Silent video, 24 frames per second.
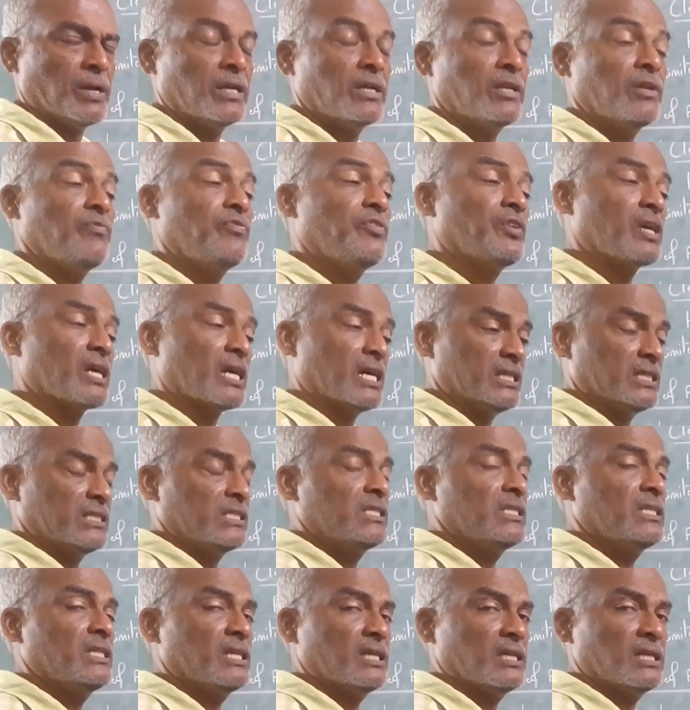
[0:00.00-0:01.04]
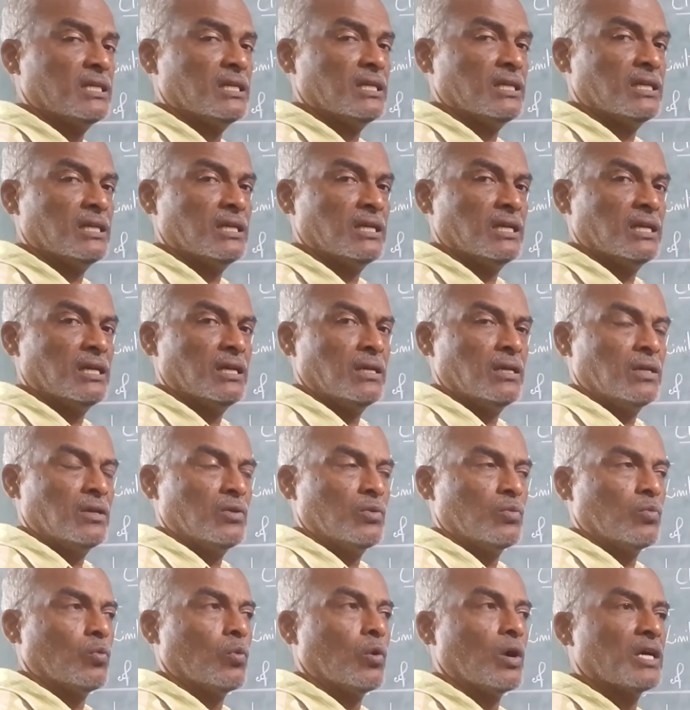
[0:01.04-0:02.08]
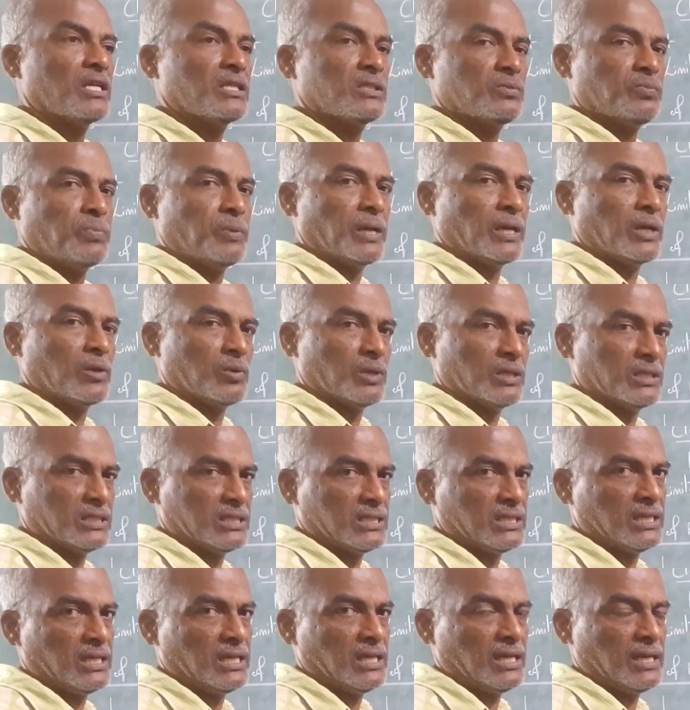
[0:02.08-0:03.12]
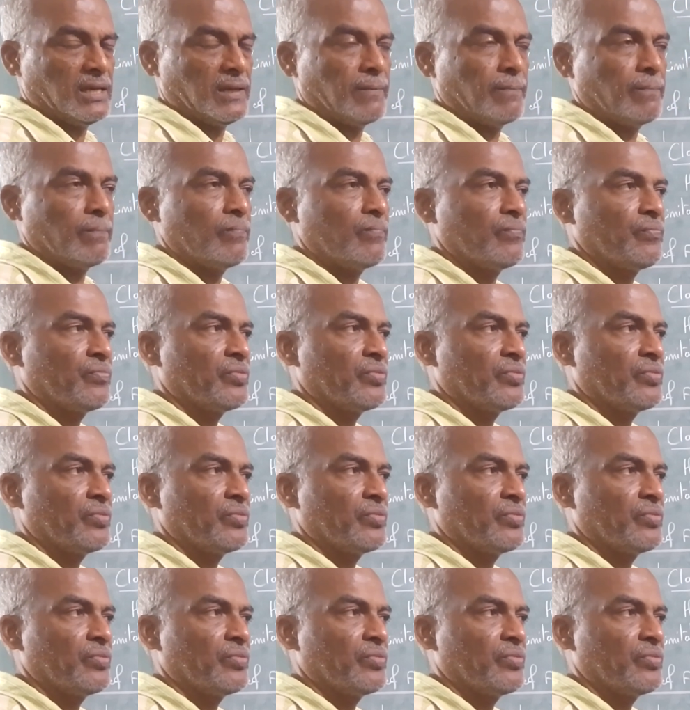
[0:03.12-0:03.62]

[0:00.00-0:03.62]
But if you consider voice frequency